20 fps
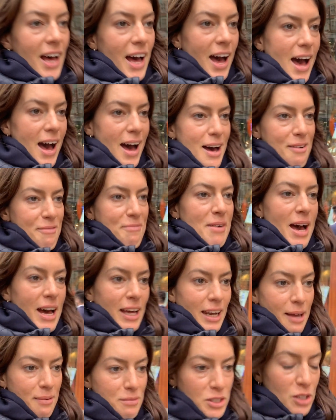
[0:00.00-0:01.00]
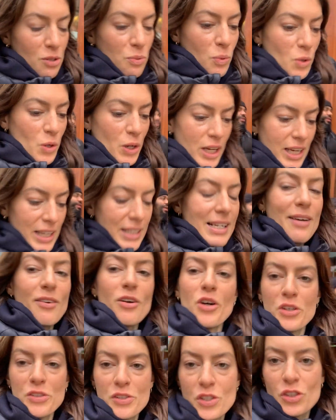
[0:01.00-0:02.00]
And I'm just walking down
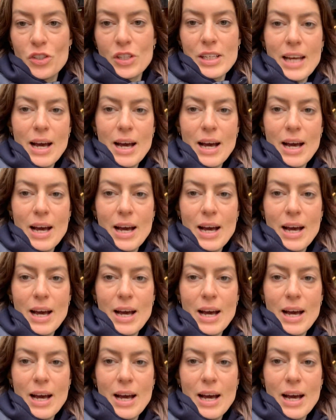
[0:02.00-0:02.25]
Oxford Street